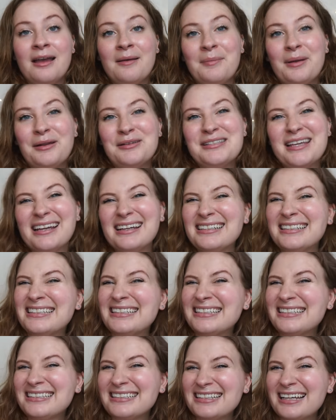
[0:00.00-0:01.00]
But I was like,
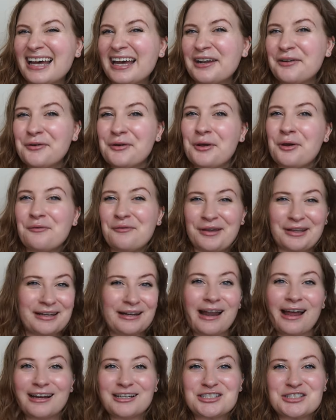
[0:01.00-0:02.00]
I don't know if I
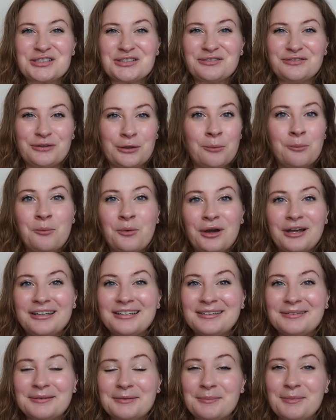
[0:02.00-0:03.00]
could actually film one